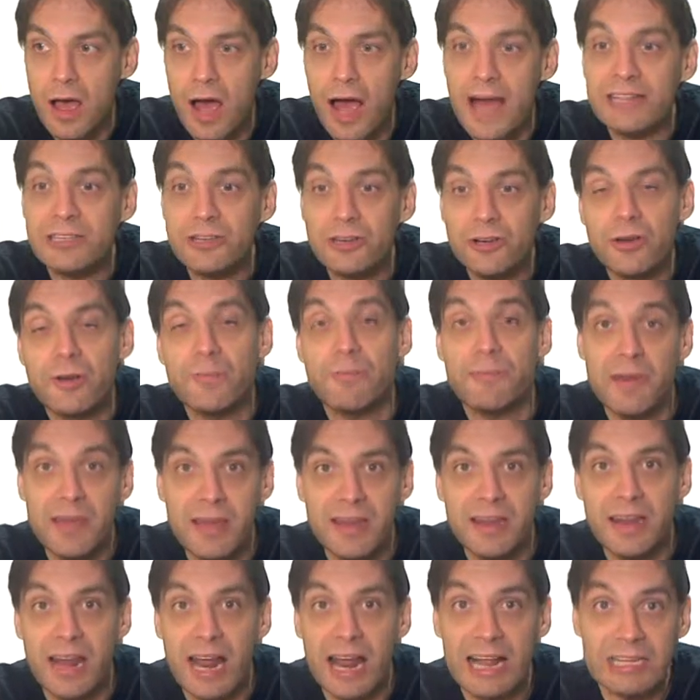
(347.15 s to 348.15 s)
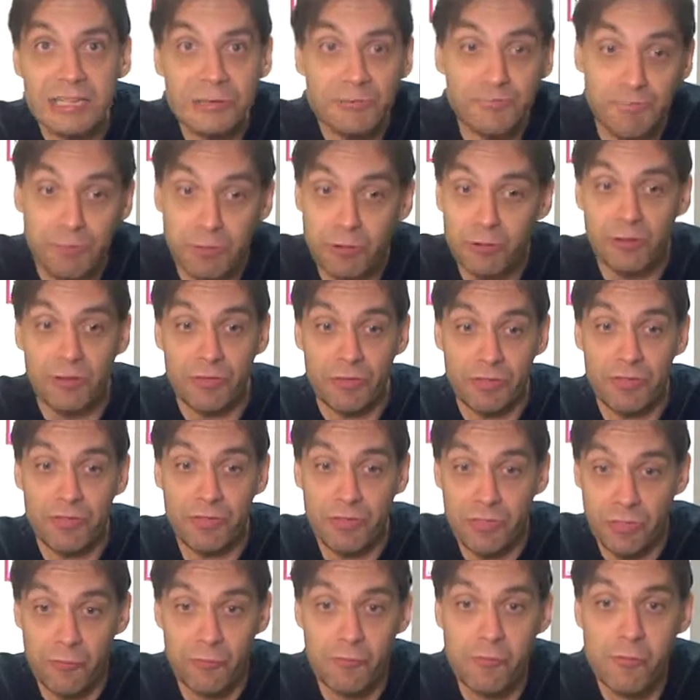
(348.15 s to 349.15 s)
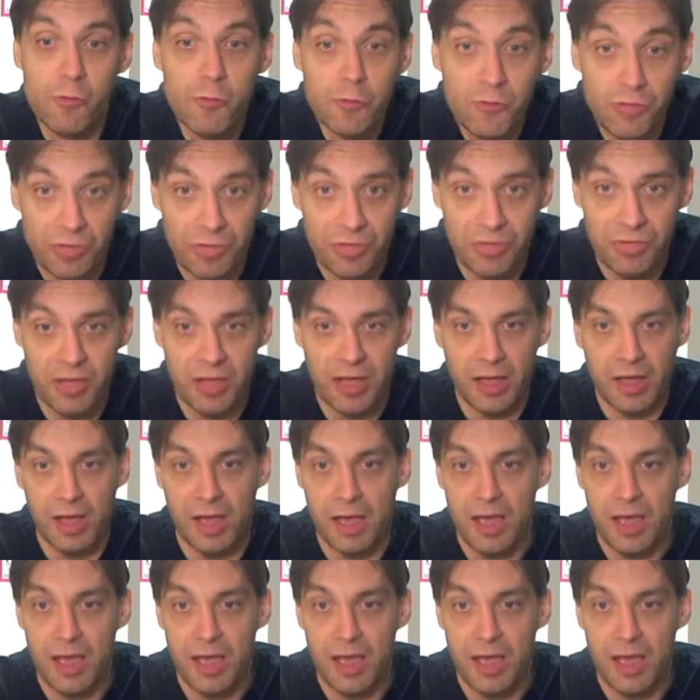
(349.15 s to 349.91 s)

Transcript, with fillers: I took a pin and I just put it through the thing.